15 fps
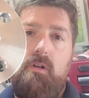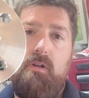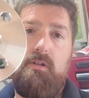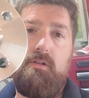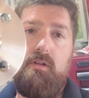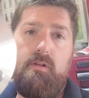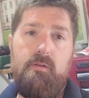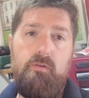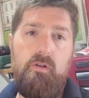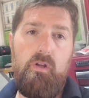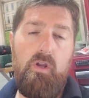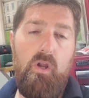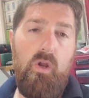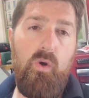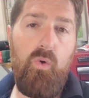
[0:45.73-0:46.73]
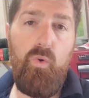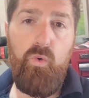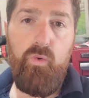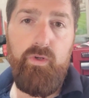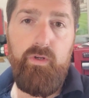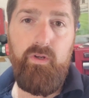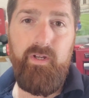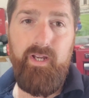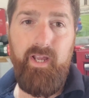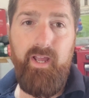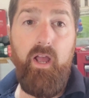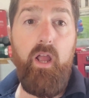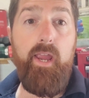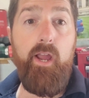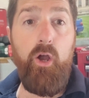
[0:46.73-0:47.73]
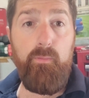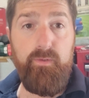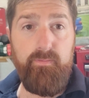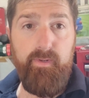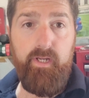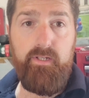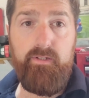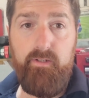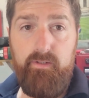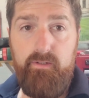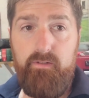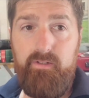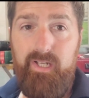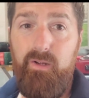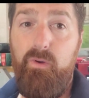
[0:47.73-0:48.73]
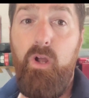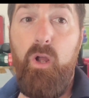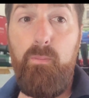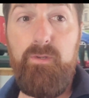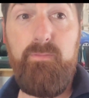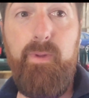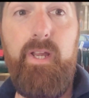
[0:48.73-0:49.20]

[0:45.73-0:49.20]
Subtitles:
like so, or you can get a hub spacer. Now a hub